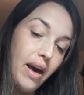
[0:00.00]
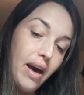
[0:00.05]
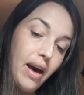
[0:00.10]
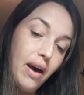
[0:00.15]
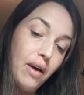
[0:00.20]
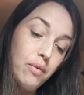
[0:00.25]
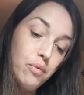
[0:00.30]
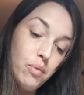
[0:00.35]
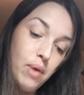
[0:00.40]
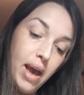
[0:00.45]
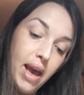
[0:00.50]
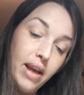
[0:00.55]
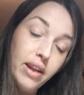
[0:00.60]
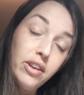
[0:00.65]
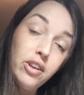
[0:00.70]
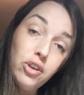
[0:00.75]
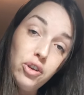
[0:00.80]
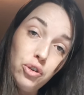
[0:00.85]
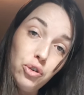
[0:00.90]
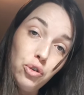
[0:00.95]
Red,
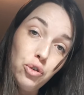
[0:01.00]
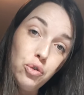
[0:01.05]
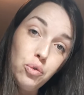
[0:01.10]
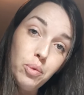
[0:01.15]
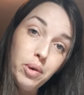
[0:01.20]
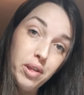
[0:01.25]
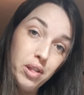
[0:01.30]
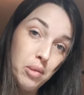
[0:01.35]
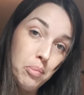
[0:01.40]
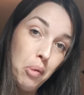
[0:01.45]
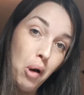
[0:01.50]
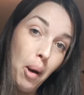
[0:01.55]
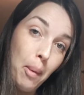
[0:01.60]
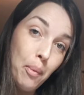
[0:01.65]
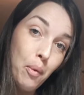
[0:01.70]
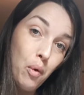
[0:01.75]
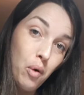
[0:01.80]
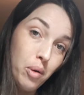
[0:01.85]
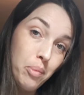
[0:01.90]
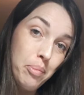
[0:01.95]
who was the
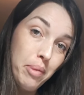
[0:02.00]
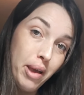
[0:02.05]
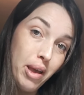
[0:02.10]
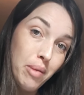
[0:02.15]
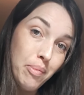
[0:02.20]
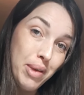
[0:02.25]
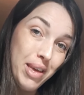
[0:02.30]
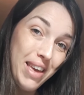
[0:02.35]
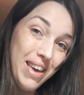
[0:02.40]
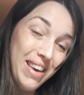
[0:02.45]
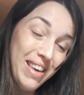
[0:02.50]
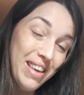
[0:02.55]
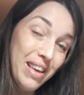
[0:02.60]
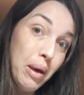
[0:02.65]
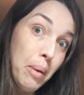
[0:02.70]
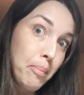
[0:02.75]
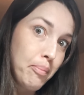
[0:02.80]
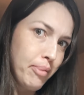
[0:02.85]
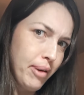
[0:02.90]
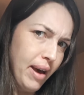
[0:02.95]
popcorn baby,
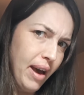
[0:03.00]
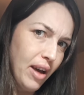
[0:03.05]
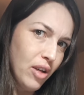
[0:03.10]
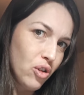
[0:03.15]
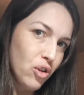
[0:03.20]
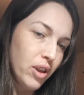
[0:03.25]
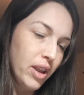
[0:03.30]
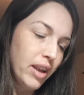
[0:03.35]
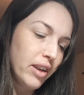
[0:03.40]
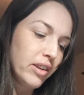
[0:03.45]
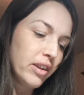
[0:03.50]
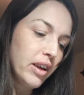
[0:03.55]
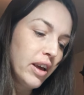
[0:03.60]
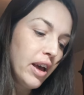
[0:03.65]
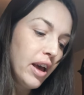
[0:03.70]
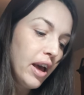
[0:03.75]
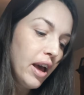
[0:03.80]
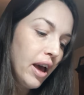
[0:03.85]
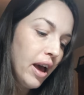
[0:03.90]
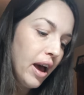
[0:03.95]
passionate,
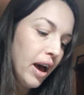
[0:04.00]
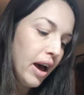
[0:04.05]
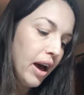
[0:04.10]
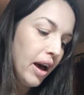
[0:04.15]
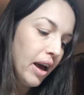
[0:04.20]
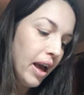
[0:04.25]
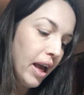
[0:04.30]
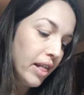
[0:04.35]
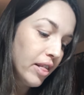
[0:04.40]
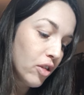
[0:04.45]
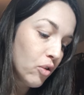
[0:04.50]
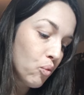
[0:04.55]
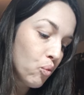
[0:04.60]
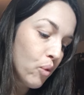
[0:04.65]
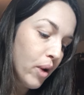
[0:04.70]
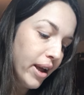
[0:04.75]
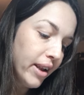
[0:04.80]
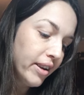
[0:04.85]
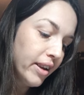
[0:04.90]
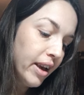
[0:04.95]
hence
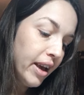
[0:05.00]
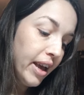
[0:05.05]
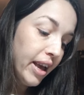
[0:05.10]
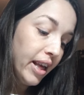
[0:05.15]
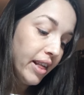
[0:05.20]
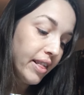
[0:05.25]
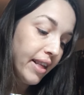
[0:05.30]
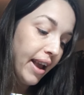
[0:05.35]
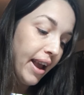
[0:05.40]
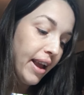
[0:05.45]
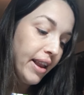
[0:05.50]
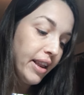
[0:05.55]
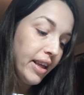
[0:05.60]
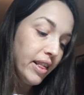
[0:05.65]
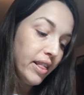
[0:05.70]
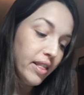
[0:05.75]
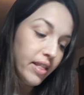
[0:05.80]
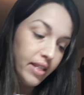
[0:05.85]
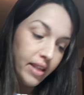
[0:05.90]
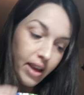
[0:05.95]
red, is
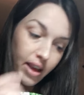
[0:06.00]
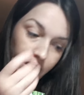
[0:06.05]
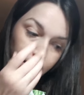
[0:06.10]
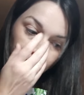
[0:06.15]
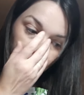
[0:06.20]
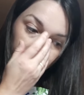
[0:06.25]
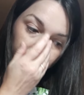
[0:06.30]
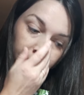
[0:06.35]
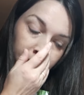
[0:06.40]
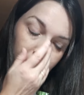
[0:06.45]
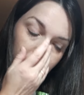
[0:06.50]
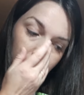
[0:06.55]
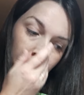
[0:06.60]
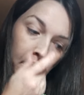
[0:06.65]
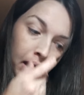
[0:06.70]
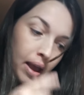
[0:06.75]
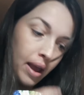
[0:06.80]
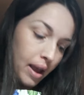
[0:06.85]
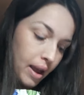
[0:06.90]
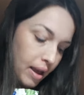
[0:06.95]
86.
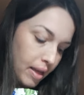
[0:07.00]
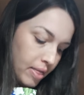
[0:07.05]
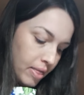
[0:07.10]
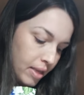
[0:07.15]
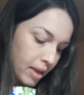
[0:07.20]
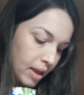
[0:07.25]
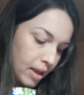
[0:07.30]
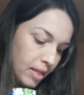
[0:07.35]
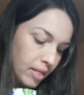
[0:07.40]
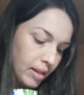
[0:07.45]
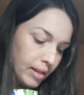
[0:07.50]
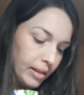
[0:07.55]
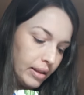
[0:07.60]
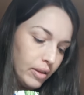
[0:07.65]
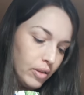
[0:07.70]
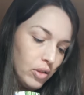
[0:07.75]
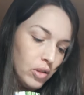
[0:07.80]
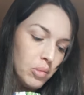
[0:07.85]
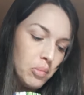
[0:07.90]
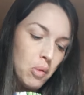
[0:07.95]
And then the little
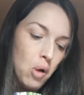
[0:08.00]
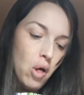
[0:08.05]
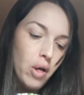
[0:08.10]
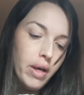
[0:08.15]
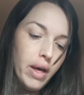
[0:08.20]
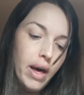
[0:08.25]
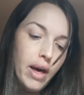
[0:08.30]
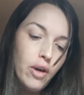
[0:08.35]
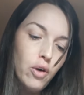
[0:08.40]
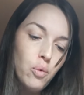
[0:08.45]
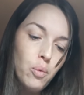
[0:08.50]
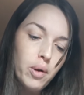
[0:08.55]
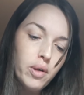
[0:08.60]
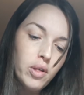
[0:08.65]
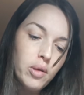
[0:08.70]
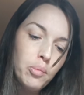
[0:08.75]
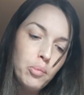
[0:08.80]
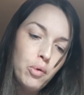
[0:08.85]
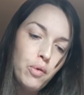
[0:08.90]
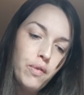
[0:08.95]
small guy who wasn't
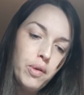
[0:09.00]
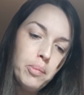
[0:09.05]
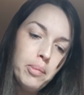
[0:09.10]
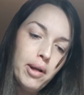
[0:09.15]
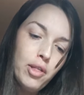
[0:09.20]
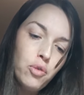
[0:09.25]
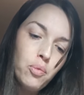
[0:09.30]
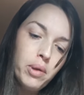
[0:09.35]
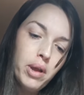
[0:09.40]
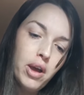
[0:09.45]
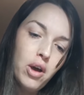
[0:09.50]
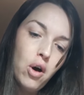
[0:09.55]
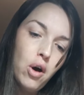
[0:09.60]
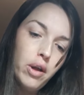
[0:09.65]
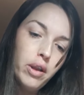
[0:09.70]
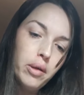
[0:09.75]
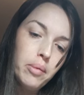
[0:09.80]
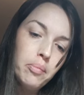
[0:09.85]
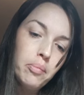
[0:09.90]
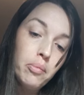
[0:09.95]
moving much when I got
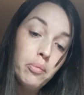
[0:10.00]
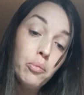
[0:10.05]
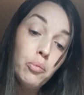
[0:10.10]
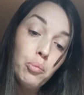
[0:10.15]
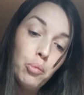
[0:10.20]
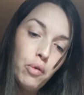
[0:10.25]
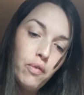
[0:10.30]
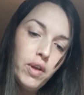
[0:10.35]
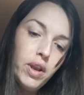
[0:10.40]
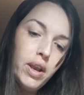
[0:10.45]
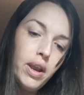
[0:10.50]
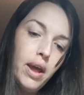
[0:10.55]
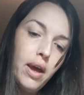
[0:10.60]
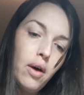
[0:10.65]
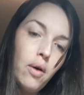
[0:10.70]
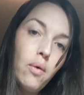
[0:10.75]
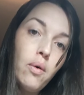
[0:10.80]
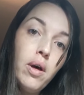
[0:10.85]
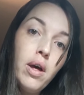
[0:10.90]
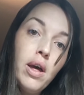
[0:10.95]
him, moving now,
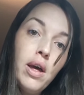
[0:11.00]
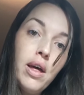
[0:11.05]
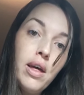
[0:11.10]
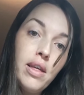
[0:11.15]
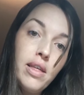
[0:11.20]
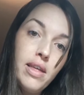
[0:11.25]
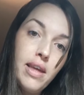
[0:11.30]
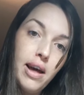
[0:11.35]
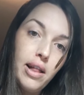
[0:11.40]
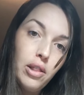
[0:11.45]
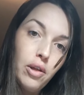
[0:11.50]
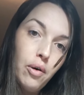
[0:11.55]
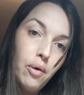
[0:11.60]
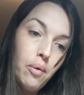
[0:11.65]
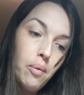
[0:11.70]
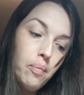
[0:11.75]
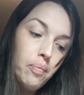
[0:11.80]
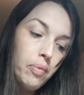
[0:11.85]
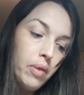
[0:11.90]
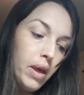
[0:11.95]
yellow,
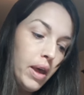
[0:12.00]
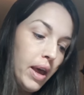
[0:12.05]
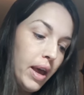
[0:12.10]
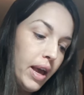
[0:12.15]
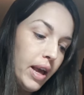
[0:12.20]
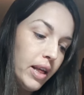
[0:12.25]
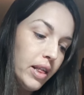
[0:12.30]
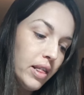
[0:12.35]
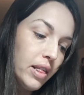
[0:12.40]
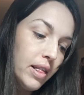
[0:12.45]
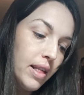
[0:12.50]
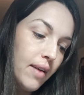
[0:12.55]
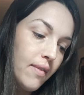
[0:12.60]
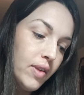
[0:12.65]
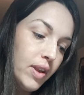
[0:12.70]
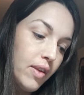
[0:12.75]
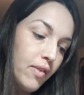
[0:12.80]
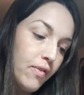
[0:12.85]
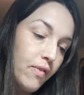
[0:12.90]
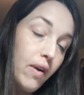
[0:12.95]
is
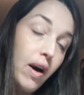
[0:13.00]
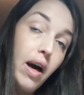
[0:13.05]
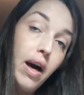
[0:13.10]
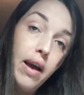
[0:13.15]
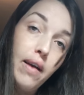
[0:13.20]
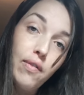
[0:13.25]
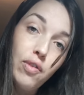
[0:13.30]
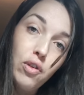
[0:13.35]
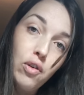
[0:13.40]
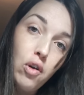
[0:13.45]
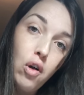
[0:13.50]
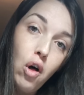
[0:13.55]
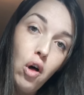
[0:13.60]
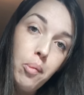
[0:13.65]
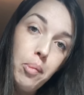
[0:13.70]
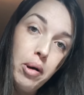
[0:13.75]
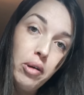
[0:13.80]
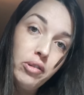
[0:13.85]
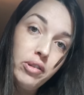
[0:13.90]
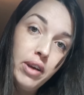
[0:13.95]
75. So they're all
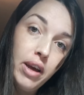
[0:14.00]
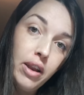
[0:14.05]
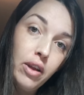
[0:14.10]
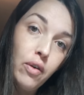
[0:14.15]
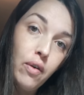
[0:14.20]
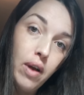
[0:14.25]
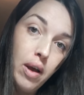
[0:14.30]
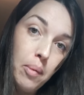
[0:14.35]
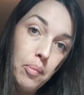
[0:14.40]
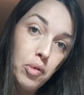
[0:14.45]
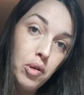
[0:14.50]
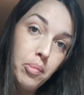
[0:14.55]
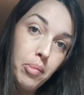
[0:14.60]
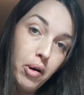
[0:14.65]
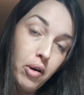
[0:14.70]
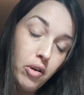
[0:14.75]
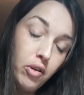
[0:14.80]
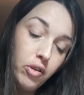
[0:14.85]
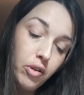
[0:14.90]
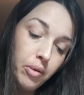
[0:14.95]
about 10 grams apart.